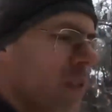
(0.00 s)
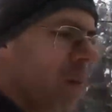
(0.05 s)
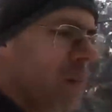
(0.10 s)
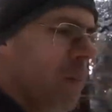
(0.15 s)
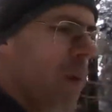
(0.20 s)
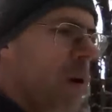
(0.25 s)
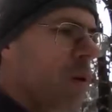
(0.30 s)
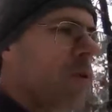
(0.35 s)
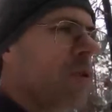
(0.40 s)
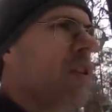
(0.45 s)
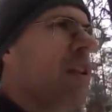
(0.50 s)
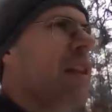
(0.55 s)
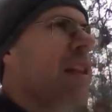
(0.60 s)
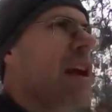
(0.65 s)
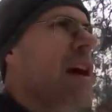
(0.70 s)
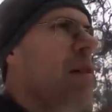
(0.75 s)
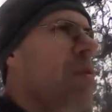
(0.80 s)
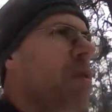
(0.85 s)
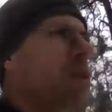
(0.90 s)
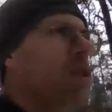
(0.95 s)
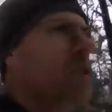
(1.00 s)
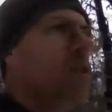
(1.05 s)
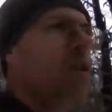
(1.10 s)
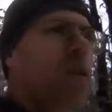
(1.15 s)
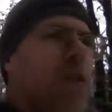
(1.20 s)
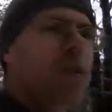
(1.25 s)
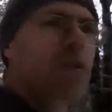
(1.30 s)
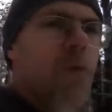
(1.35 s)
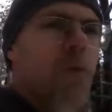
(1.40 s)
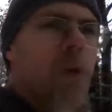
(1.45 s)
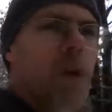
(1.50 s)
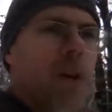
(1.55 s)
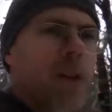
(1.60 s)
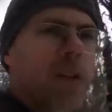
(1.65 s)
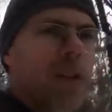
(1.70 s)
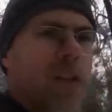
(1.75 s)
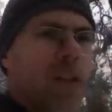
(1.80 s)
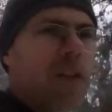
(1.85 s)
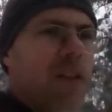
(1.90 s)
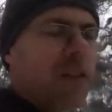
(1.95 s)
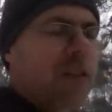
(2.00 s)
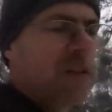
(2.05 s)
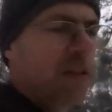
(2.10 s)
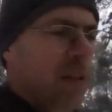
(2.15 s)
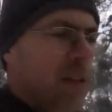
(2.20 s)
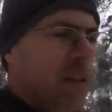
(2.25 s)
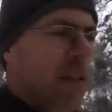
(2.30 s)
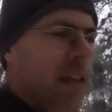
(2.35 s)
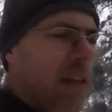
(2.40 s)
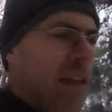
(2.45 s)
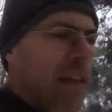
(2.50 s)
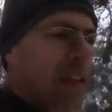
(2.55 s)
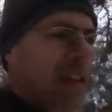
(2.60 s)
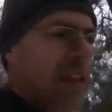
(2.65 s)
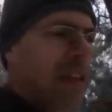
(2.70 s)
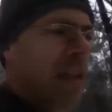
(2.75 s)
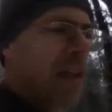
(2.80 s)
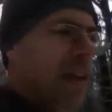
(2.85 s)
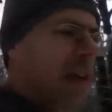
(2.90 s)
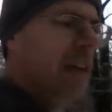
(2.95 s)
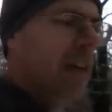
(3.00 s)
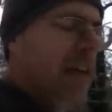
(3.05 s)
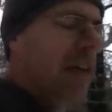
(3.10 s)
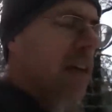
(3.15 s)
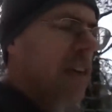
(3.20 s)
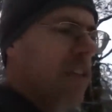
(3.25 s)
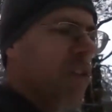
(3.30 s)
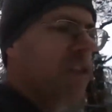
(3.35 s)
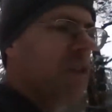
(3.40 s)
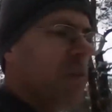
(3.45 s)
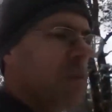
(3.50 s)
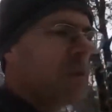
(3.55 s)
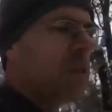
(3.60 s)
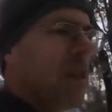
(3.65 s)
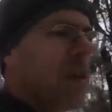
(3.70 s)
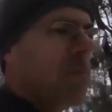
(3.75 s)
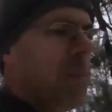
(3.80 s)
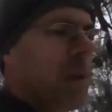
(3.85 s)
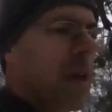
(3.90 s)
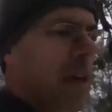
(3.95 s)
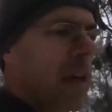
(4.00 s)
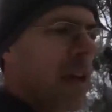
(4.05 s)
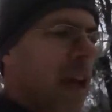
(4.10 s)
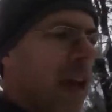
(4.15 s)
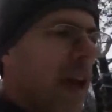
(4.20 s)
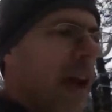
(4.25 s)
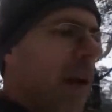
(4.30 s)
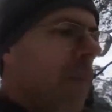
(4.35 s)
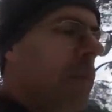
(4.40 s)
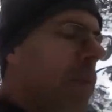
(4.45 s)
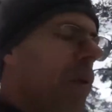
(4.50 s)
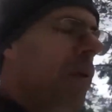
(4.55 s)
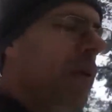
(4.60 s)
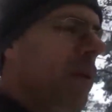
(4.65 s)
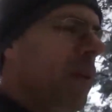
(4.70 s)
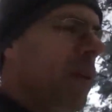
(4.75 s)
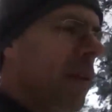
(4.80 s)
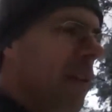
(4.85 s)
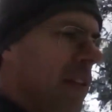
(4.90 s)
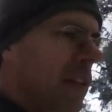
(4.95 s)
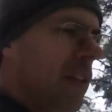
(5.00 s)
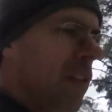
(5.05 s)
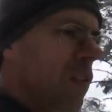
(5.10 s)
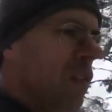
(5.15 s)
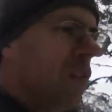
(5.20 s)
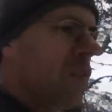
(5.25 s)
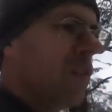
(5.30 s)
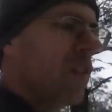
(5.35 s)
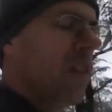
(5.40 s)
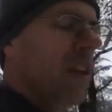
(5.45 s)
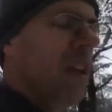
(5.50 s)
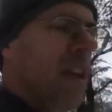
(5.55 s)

supposedly I was told, works. Uh, she would give me a cap and